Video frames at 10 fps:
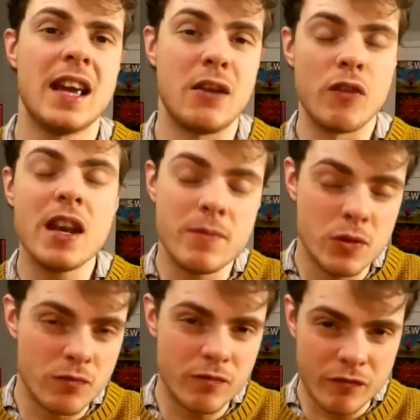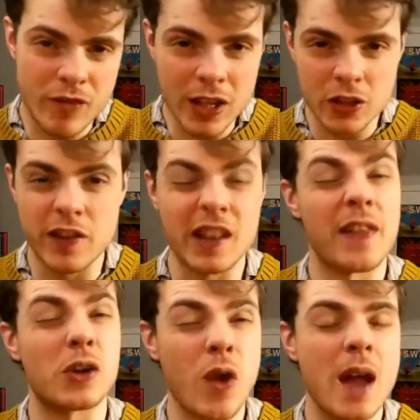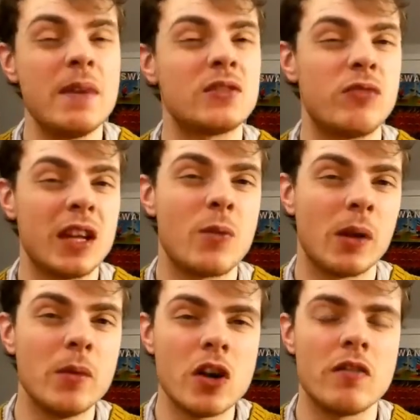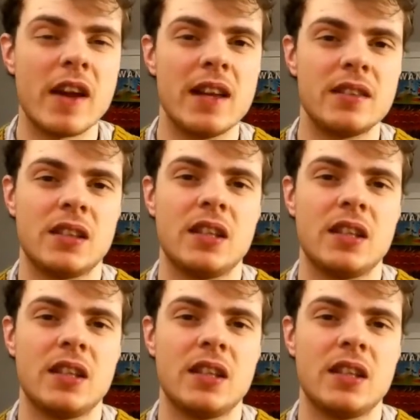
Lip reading: It really does feel like the crime is really well motivated.